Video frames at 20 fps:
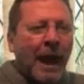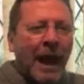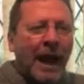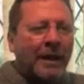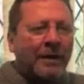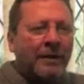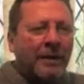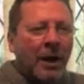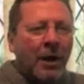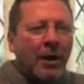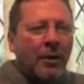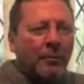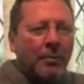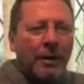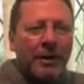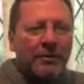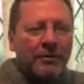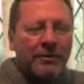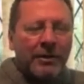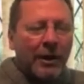And
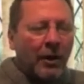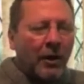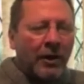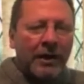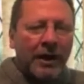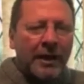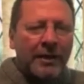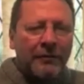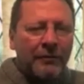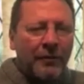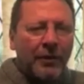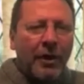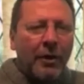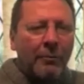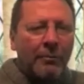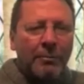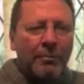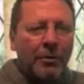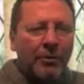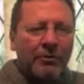basically, and if you
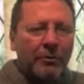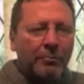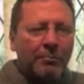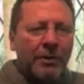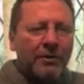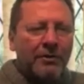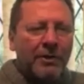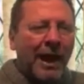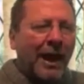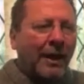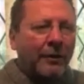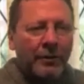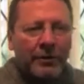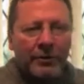can't be bothered to print it out,